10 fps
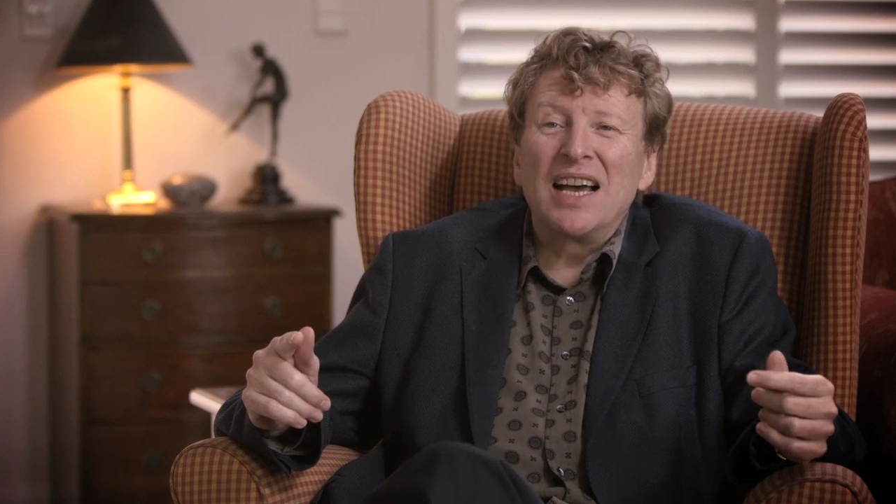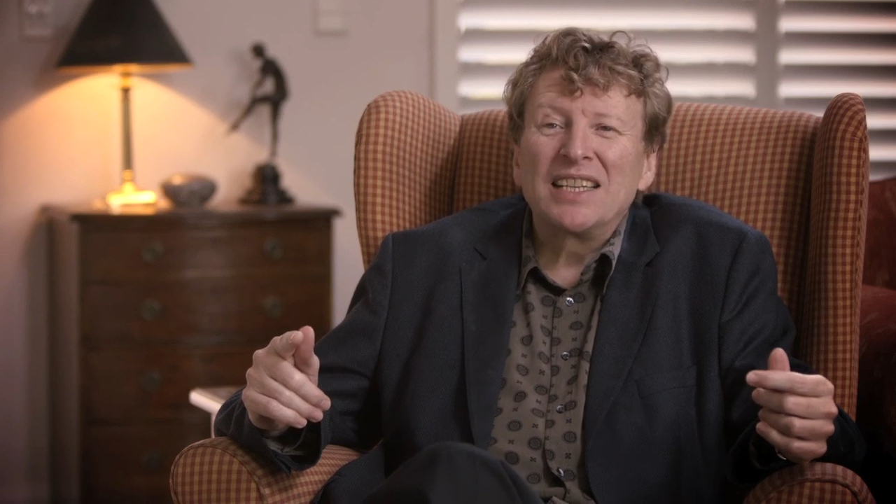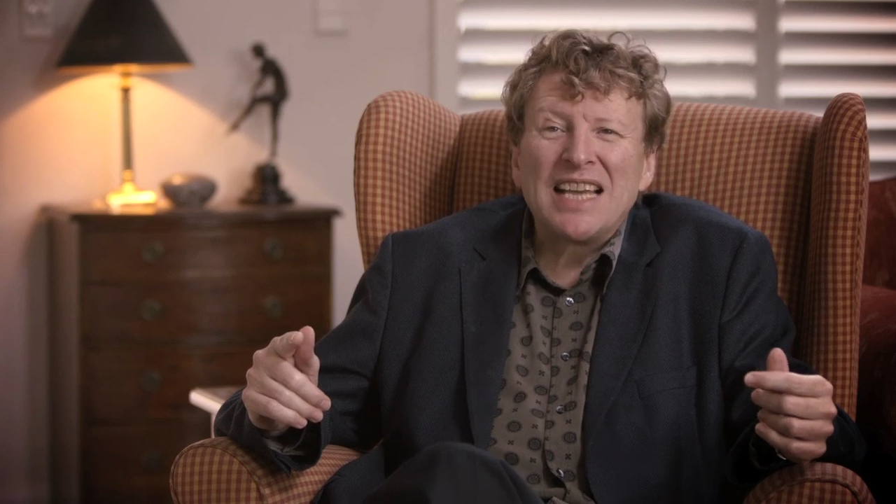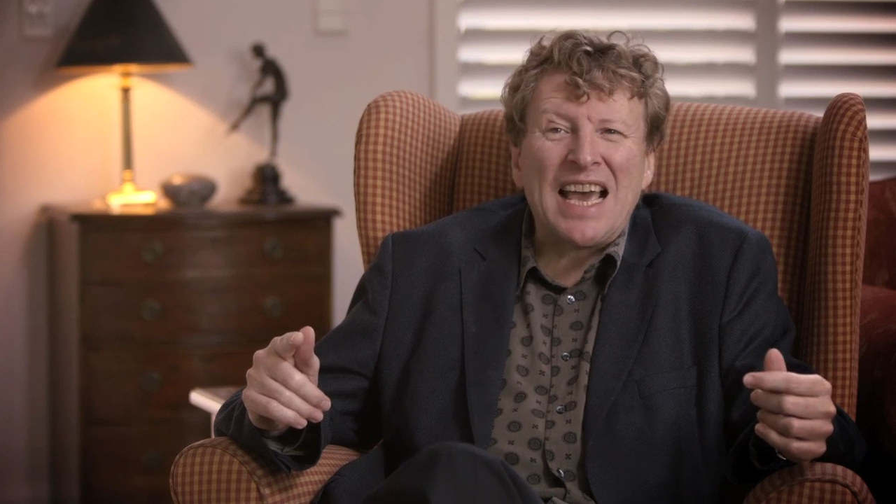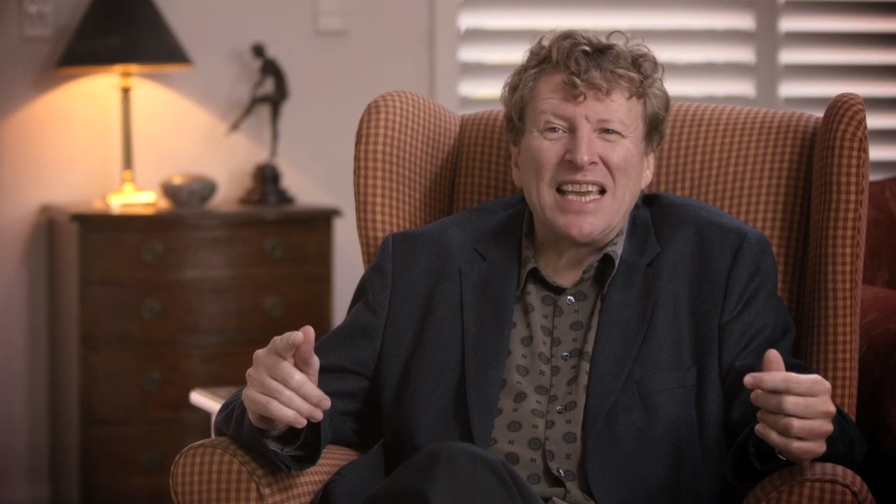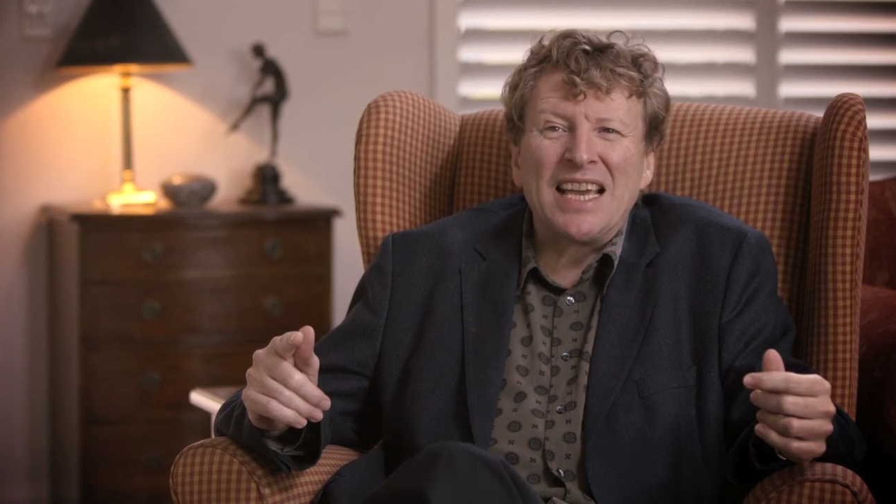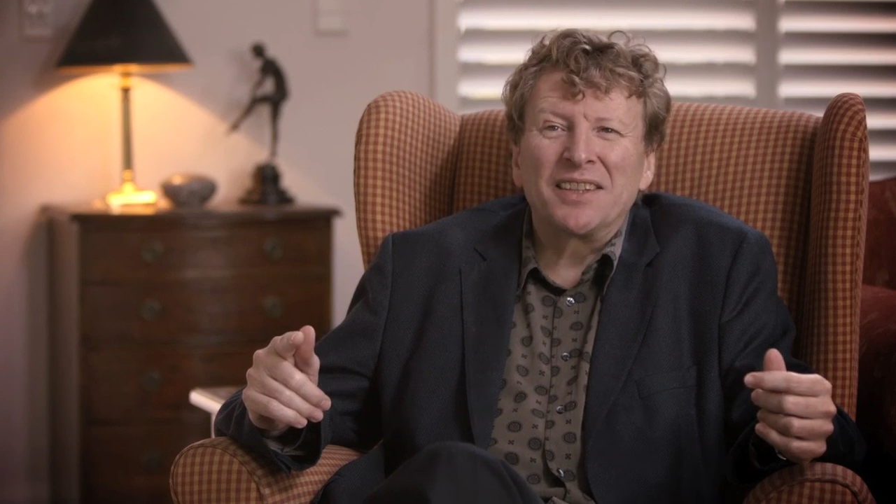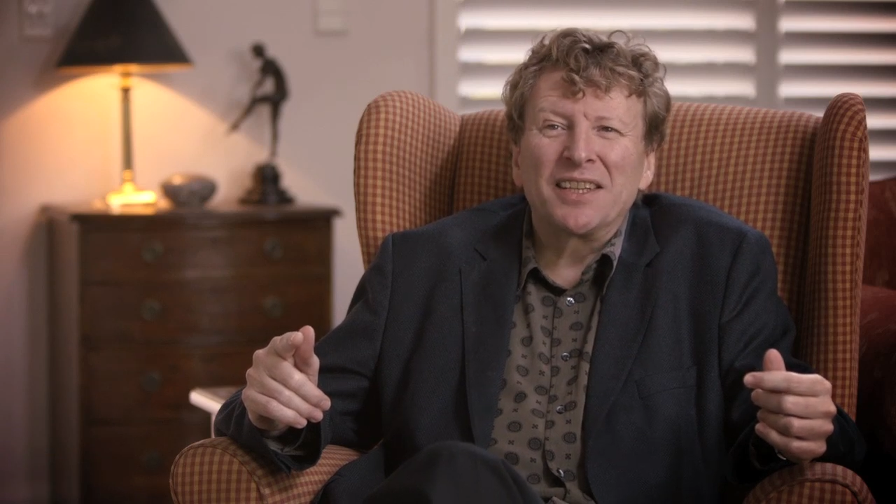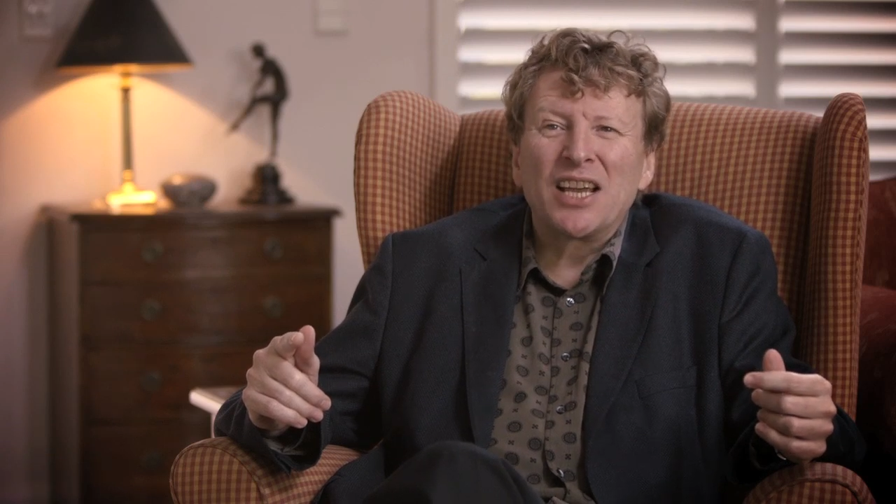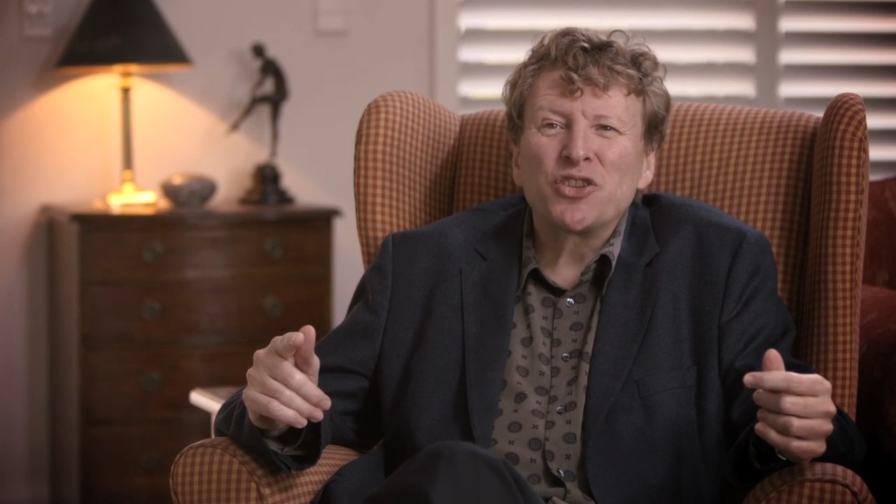a day
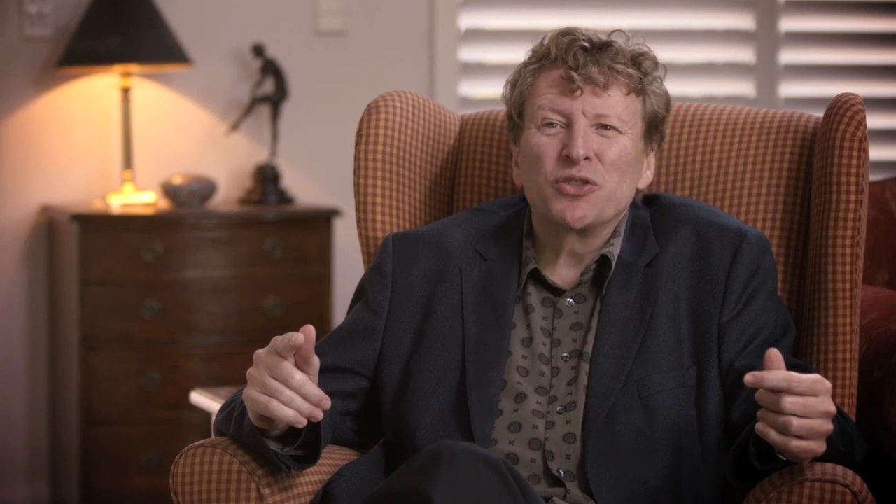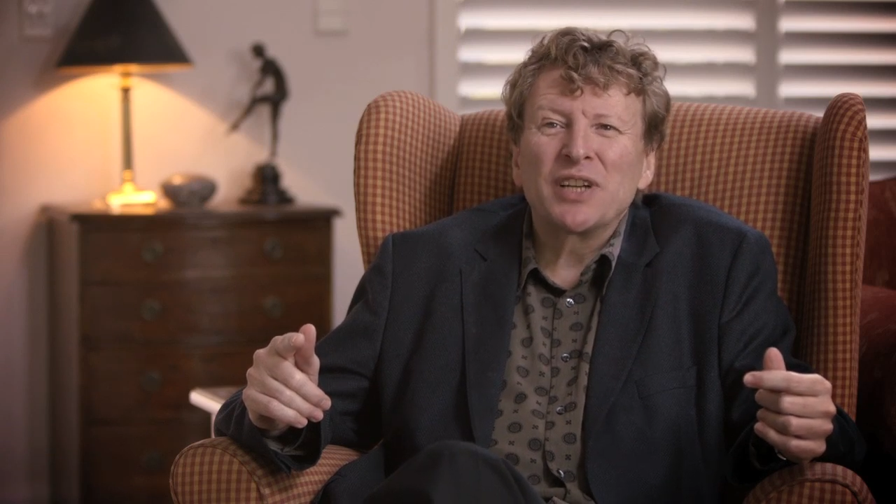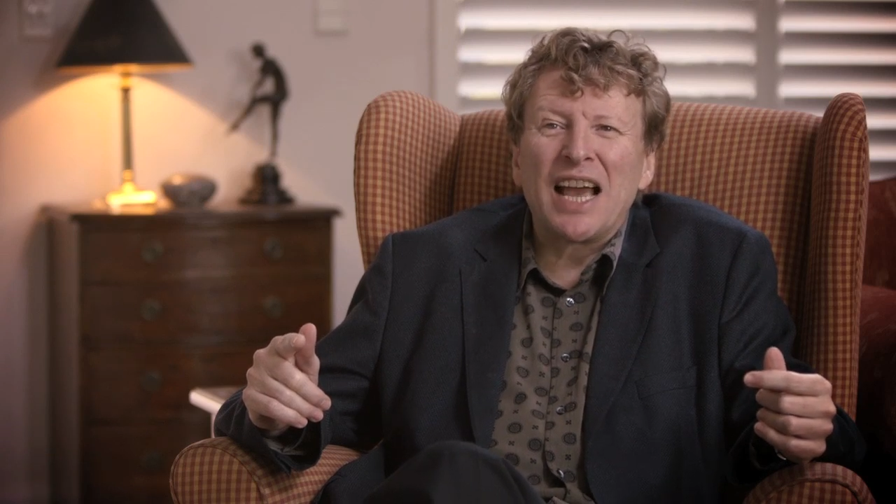at the National